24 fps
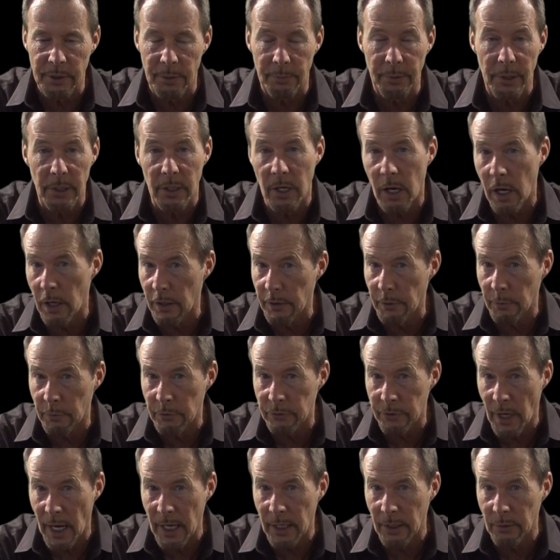Typically, all that
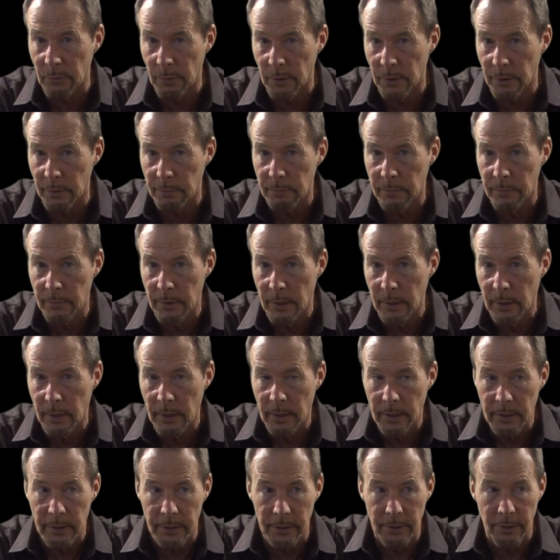was hired were,
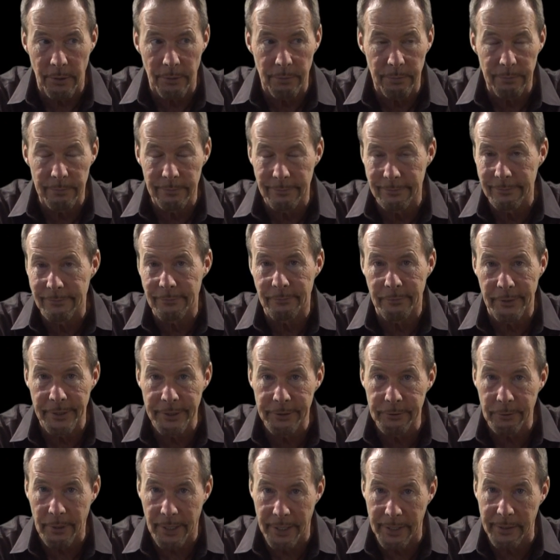you know,
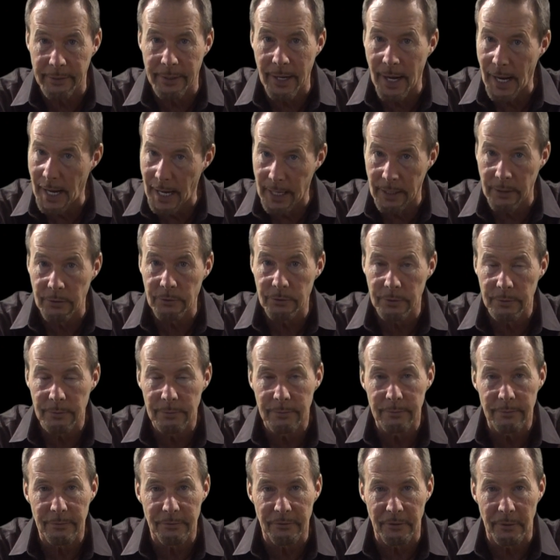retreaded guys
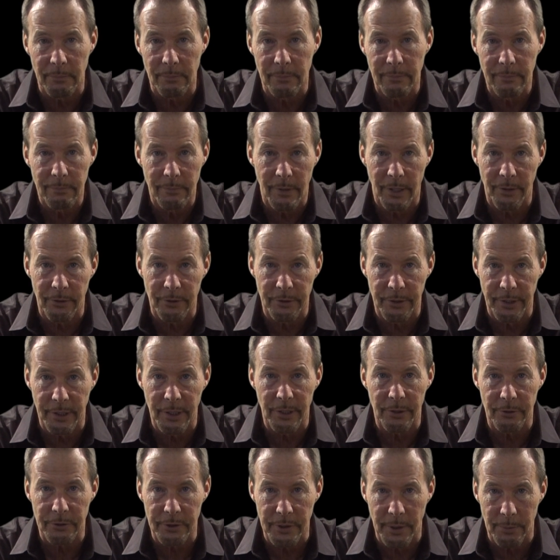from other
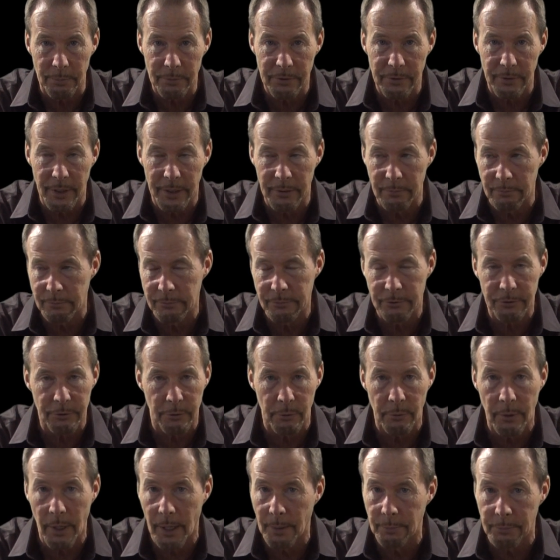dealerships. They'd
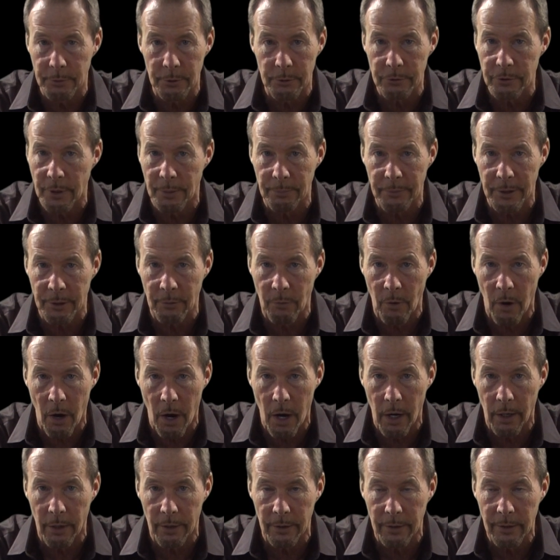screw up, do something
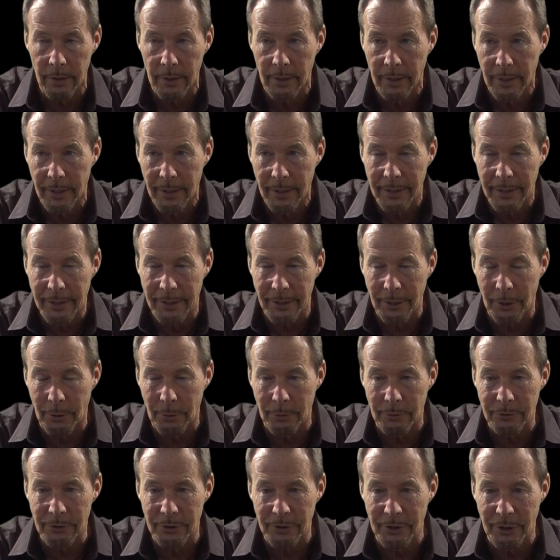wrong, or, you know,
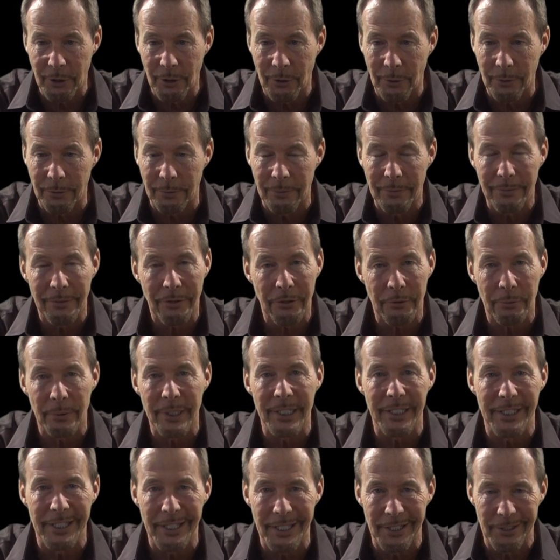it was the old
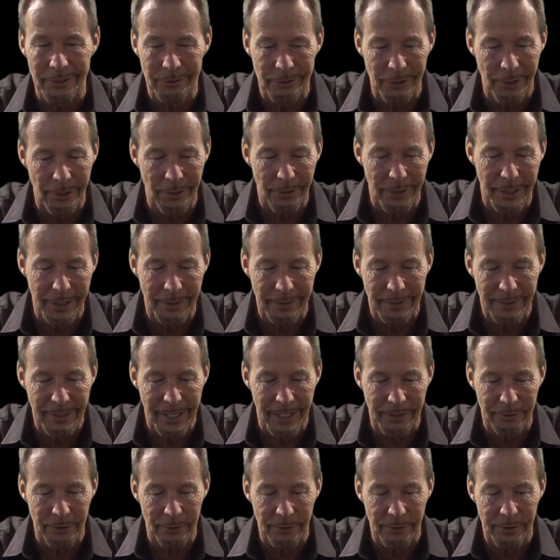3Ds. You know, they
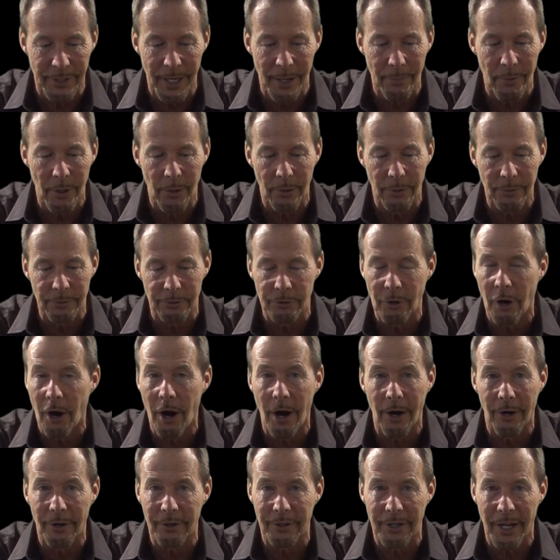got their demo
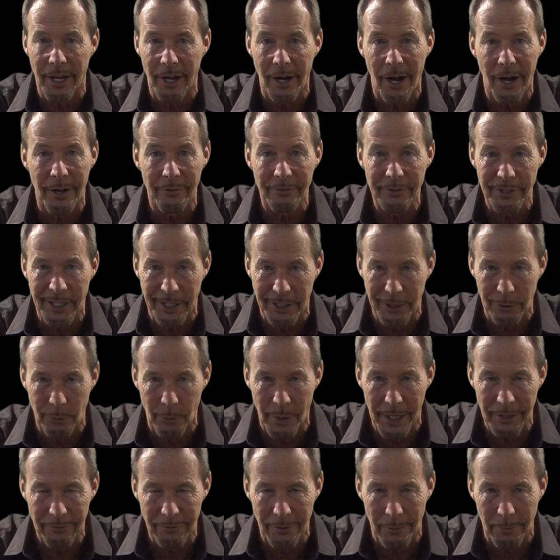draw or day off taken
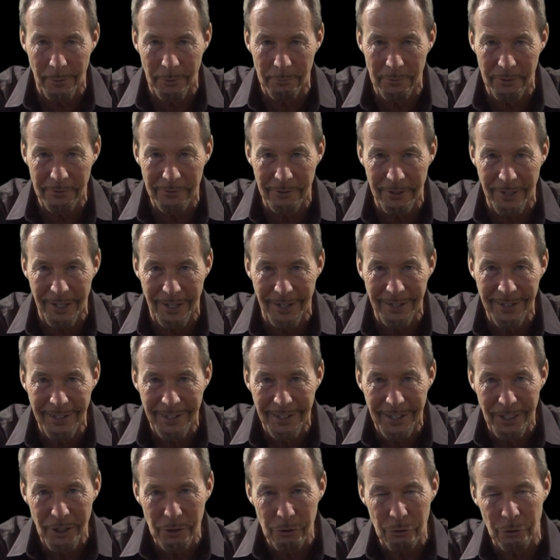away from them, and
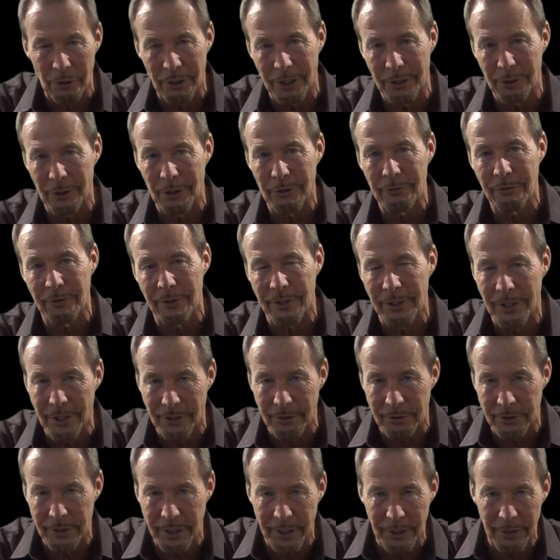so they'd look for
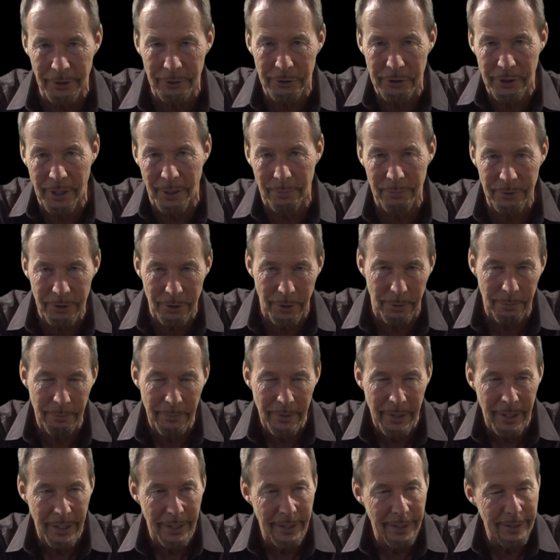another dealership. So,
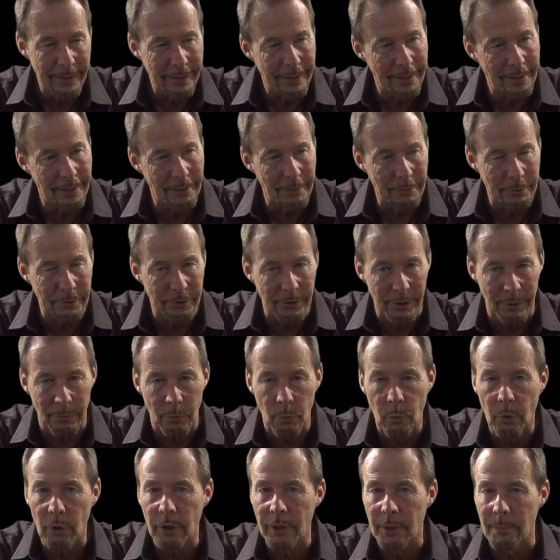you know, it was like
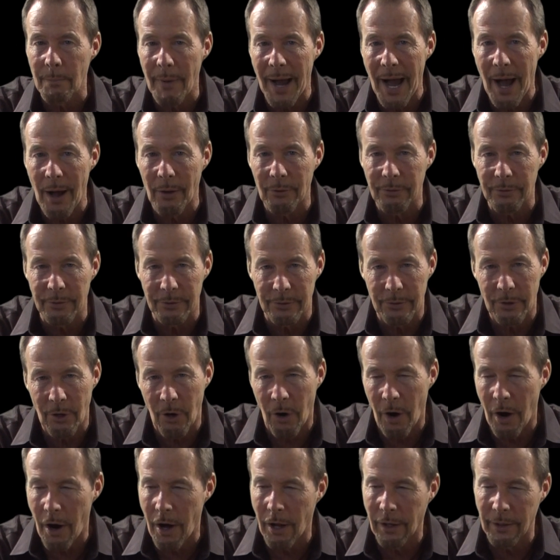word of mouth. You'd
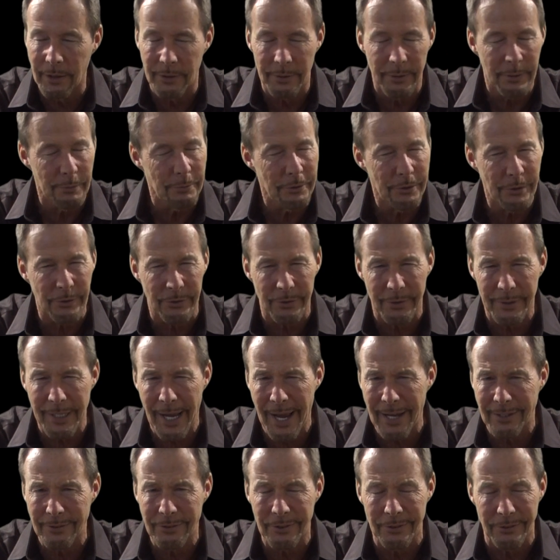call, and it was just
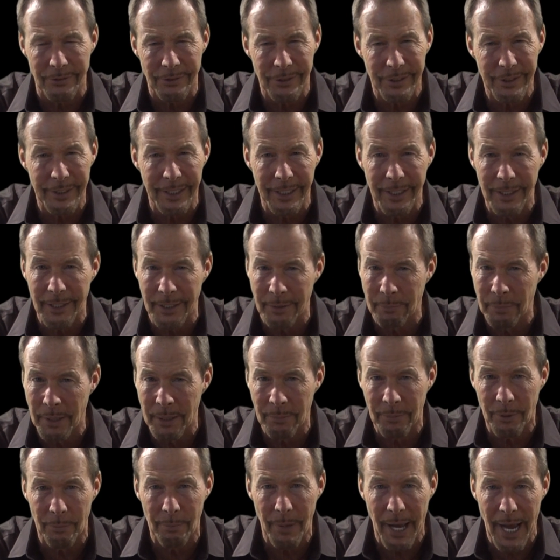constant stealing
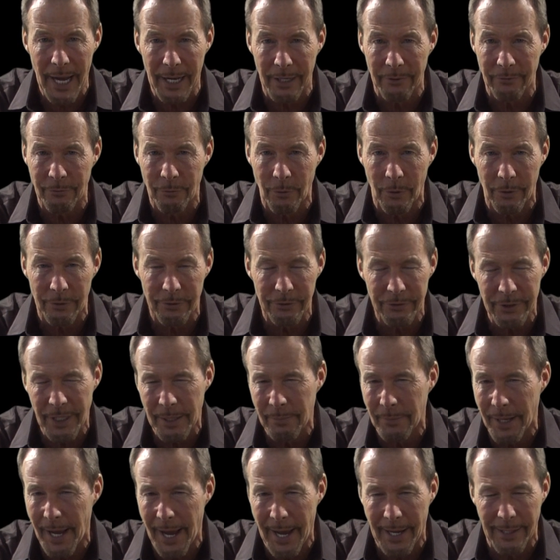people back and forth.
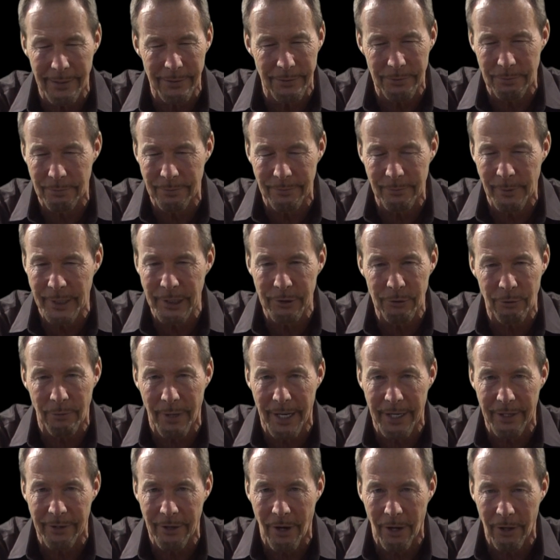Same guys
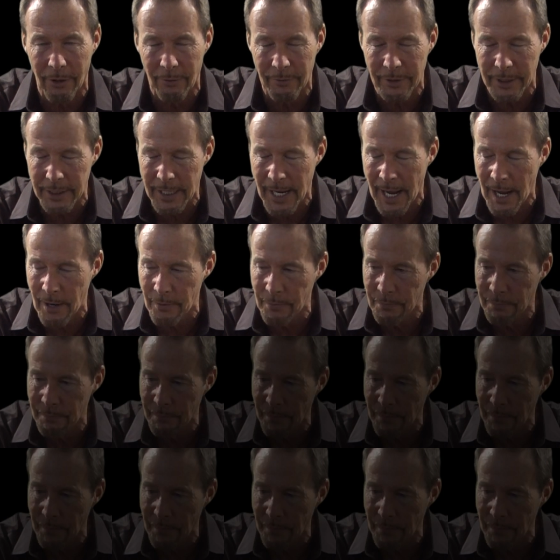retreaded all over town.